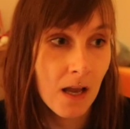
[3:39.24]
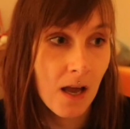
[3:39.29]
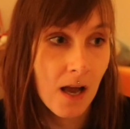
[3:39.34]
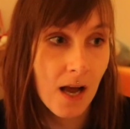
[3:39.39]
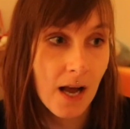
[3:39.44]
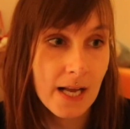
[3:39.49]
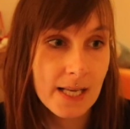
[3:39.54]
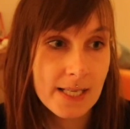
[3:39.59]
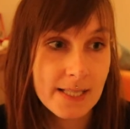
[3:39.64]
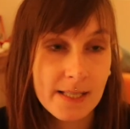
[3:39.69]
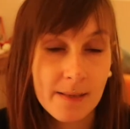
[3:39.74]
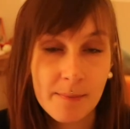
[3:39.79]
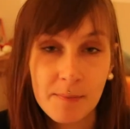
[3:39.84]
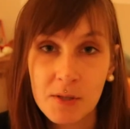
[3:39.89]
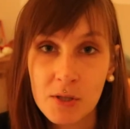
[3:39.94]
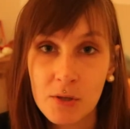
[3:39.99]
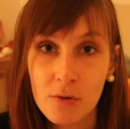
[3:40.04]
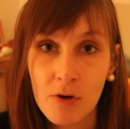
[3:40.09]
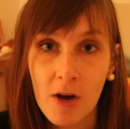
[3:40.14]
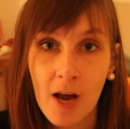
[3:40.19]

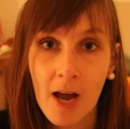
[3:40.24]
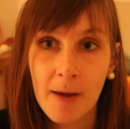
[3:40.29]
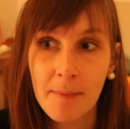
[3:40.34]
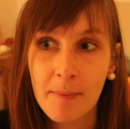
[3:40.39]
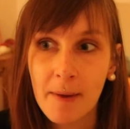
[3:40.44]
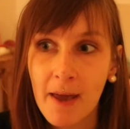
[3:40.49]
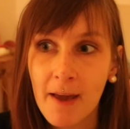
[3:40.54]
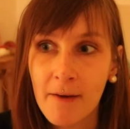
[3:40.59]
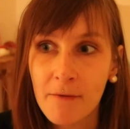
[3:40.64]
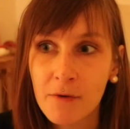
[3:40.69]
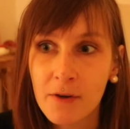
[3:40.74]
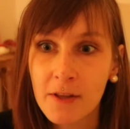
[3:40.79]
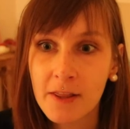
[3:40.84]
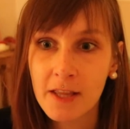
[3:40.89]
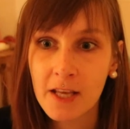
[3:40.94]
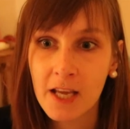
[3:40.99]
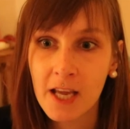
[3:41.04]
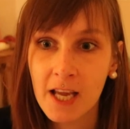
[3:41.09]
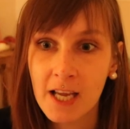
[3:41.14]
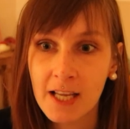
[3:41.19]
Unsubscribe
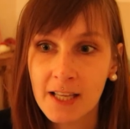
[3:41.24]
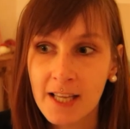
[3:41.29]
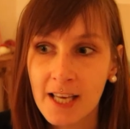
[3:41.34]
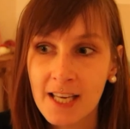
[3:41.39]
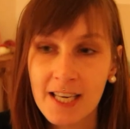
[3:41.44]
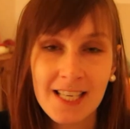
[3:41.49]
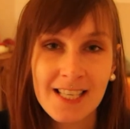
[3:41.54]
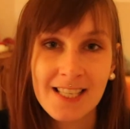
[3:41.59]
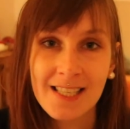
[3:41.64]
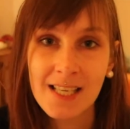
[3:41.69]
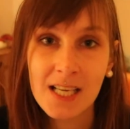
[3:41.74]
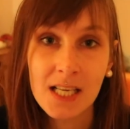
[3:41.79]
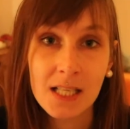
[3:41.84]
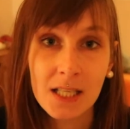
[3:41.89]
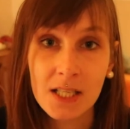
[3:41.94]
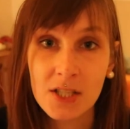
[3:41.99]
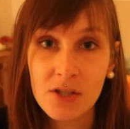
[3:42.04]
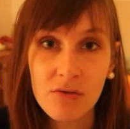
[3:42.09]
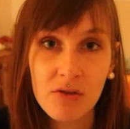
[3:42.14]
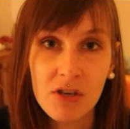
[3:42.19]
everything that is
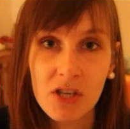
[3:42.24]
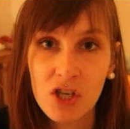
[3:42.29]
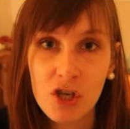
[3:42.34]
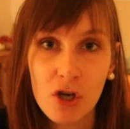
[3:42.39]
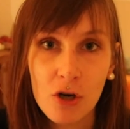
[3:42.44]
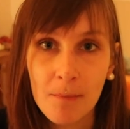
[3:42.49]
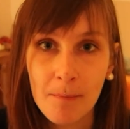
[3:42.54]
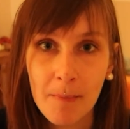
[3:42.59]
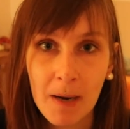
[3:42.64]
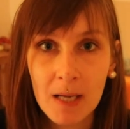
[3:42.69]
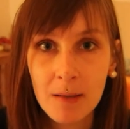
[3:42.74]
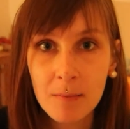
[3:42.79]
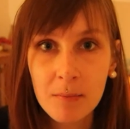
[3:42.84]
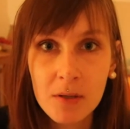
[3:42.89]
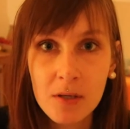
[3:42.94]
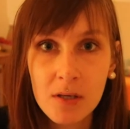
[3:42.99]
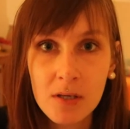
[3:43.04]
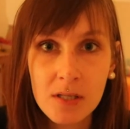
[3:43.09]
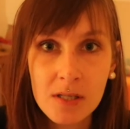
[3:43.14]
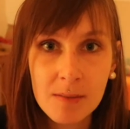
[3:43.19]
decluttering your
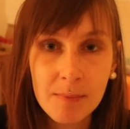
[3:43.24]
mailbox,